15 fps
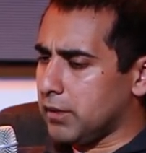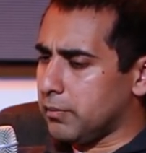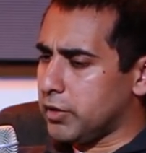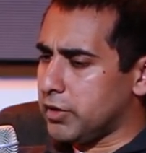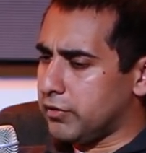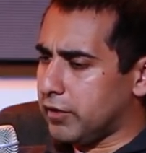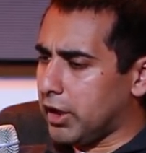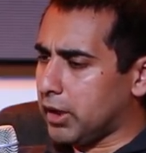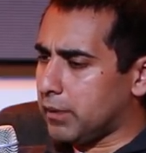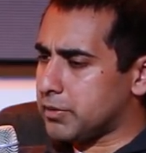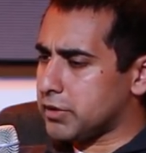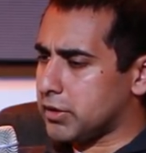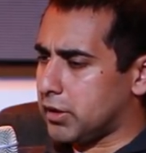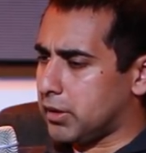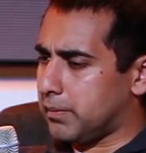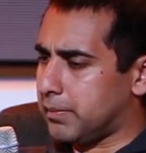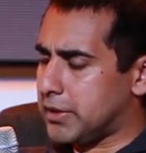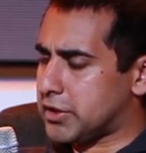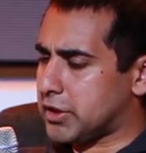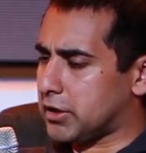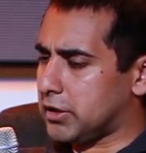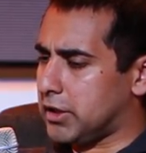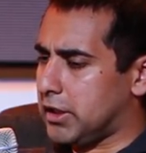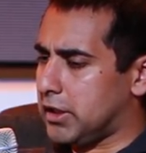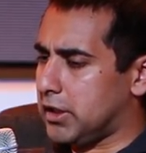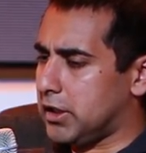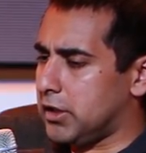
We developed, basically,